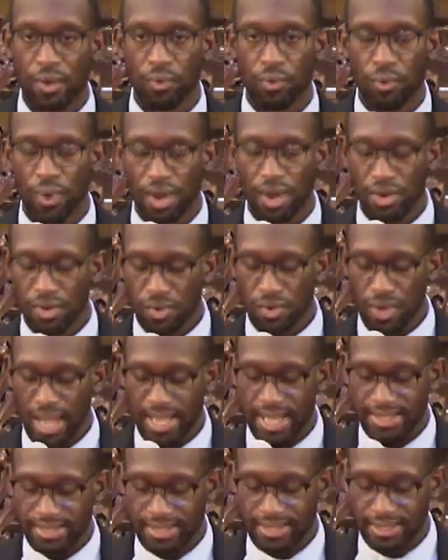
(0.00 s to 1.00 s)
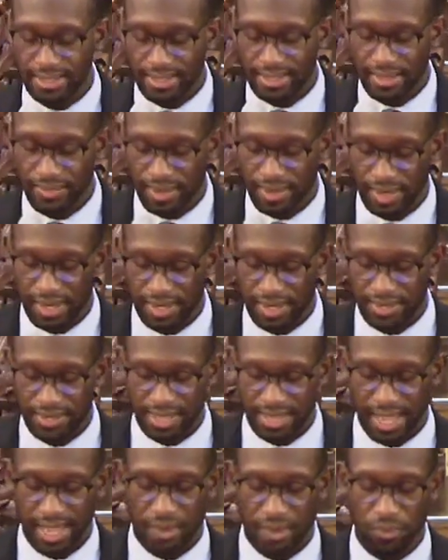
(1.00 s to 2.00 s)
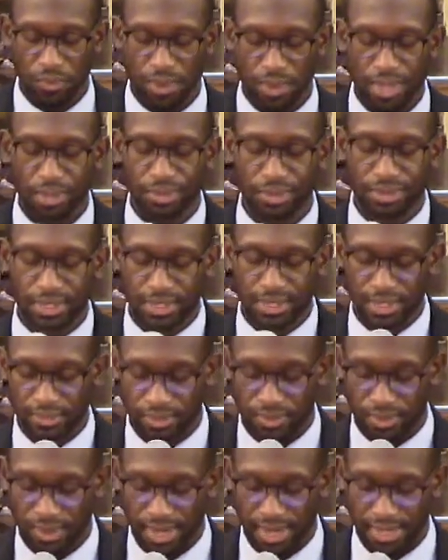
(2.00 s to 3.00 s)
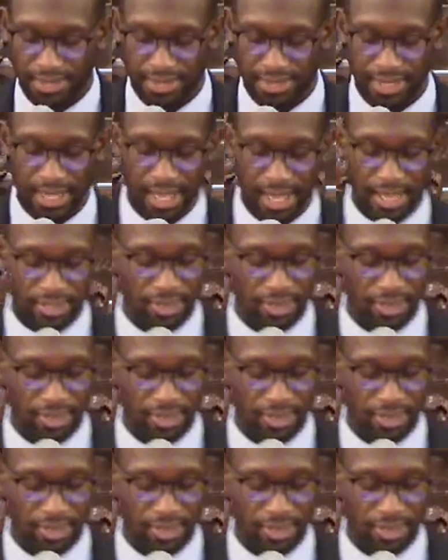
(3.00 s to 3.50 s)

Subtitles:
one who has delivered us and will deliver us.